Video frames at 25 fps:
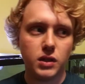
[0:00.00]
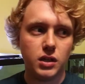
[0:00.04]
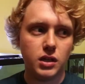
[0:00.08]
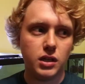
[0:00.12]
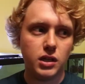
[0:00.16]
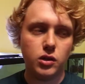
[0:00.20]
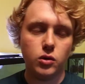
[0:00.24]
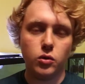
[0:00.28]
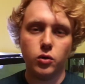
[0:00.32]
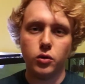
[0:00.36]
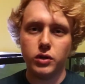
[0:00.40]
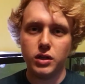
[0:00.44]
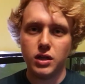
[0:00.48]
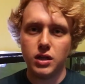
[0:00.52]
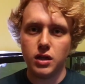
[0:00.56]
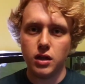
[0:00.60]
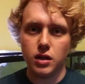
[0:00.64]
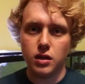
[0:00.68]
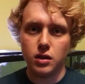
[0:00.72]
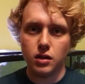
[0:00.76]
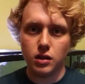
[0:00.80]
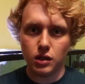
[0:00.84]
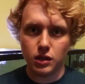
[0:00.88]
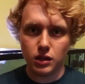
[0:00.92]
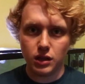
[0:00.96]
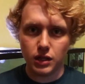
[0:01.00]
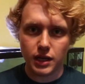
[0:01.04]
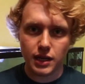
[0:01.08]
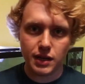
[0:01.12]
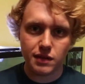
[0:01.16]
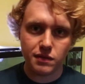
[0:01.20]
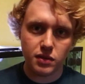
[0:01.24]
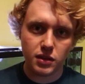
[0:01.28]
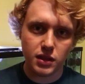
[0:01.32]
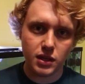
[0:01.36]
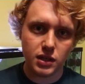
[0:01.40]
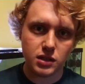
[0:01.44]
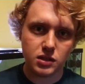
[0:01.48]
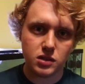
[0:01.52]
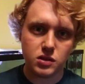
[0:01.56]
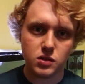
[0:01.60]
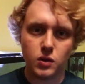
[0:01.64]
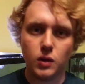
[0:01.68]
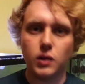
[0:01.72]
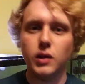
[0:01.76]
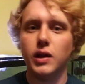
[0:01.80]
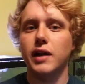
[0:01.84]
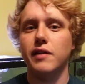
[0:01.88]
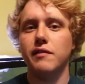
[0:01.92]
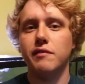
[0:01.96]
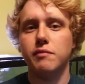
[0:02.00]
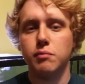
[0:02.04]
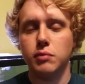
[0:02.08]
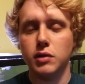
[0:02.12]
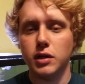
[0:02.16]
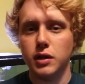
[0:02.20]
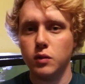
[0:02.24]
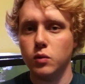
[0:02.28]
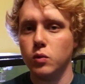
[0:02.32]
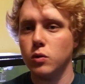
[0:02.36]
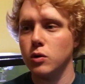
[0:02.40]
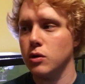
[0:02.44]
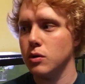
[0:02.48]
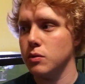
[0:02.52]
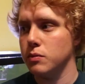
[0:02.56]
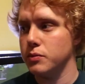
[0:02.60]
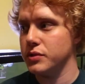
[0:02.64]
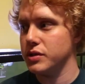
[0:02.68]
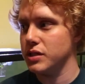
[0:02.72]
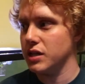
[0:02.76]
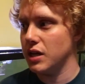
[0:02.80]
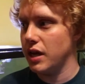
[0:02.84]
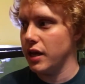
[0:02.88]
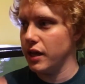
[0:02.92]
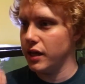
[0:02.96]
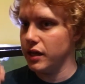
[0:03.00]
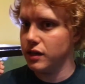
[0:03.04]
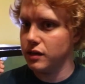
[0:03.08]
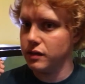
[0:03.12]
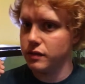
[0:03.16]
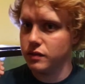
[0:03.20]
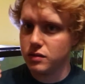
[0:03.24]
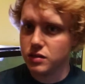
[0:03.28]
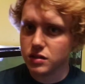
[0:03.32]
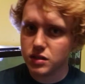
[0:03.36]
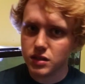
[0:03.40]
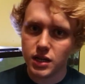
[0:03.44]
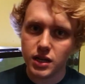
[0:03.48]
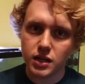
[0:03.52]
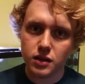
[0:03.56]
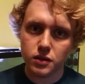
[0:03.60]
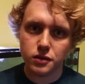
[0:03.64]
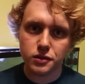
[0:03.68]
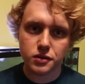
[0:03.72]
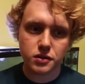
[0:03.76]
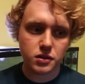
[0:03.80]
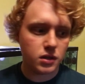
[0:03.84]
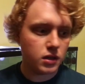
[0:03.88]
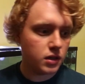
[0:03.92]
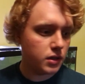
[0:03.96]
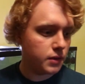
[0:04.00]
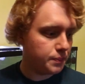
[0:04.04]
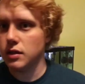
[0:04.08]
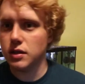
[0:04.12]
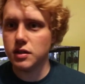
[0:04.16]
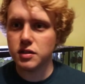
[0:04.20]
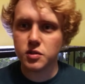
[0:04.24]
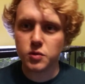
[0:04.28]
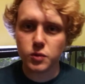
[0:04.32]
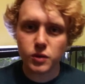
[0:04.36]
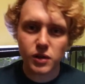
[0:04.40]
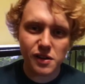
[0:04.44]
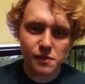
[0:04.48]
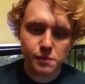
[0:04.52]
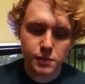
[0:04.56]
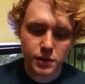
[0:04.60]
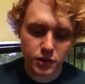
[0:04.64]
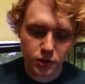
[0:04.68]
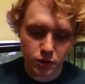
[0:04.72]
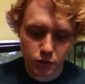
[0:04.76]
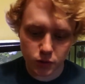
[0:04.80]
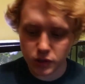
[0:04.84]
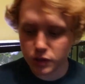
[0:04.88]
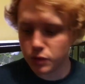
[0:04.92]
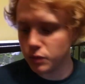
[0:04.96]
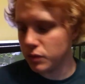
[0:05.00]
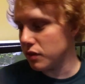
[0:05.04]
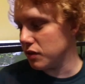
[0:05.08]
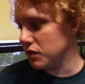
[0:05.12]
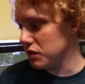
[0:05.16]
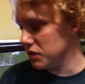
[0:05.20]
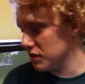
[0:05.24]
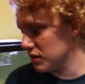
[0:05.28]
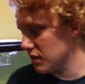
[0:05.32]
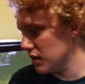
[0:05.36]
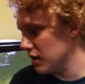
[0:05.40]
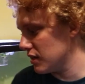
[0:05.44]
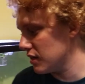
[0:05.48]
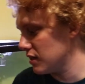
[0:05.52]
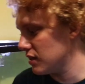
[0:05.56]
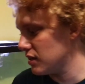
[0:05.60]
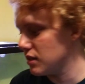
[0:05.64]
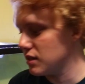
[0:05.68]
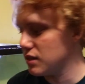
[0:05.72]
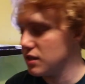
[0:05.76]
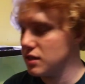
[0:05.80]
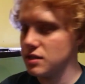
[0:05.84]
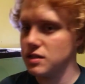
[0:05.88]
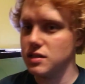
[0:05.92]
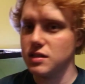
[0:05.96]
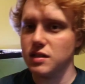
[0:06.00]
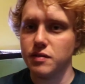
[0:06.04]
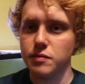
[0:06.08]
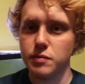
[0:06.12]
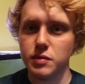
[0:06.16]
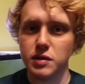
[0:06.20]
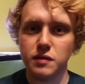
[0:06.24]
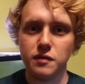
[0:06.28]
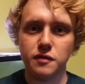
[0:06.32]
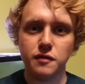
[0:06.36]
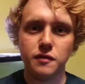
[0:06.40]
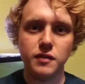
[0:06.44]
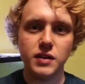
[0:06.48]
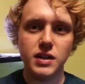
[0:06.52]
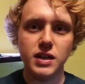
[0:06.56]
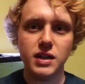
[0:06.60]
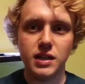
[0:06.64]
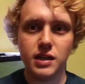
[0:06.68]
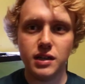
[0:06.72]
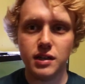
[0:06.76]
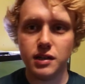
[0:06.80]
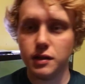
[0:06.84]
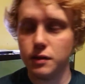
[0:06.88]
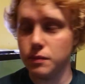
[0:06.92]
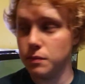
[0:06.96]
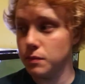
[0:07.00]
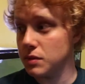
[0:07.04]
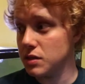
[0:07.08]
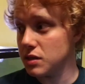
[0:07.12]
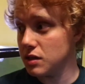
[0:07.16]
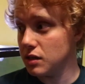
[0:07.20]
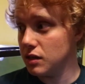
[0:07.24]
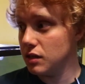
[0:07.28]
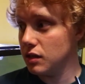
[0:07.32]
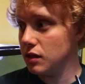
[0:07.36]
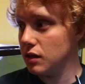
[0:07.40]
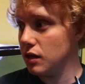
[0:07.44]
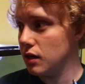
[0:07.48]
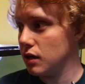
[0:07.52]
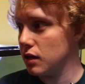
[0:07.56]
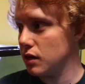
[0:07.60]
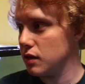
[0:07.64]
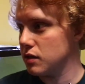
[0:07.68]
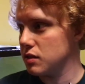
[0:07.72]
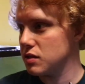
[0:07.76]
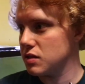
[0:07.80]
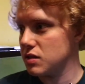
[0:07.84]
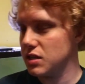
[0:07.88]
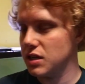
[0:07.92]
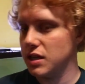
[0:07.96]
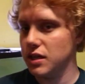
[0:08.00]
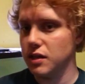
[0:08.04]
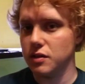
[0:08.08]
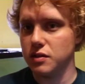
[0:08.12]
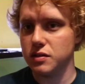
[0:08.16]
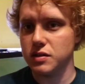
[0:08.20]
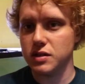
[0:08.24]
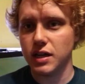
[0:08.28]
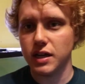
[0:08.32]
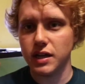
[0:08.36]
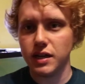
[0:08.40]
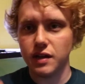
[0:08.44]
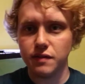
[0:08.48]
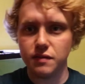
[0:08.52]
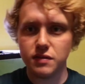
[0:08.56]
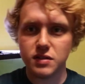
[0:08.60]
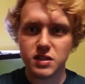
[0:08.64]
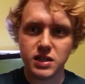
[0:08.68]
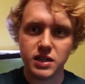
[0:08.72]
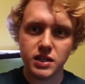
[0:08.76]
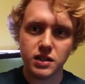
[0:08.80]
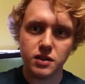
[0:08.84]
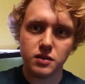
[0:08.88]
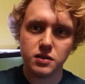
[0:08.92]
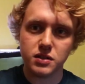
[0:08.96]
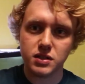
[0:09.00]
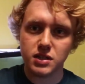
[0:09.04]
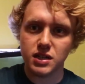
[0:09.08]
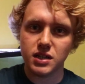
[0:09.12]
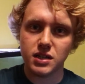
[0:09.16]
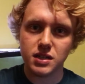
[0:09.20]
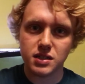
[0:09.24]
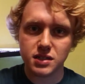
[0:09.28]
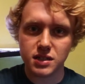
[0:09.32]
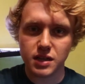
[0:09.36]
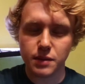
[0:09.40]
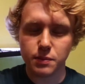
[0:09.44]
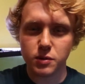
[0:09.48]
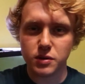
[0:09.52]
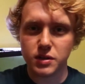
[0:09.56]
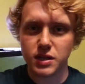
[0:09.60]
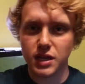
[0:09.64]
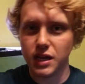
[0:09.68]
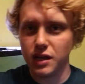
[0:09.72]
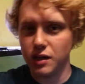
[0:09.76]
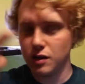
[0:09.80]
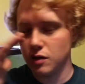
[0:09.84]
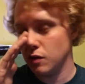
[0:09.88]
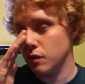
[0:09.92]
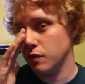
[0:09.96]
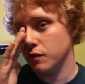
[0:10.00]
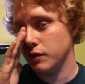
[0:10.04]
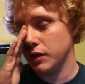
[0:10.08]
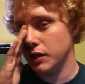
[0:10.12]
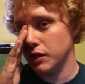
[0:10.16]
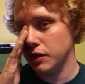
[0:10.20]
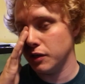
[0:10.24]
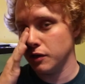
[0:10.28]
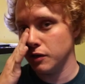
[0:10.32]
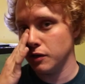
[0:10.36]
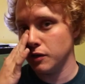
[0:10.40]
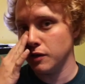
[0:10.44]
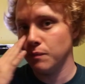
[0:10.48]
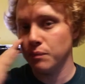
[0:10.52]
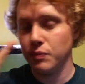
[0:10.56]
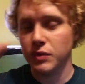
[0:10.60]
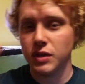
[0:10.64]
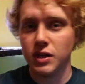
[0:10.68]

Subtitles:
He only eat live things, so live bloodworms and snails. And so what I've been doing with this guy is I've been feeding him the snails. I have snails in a separate tank over here.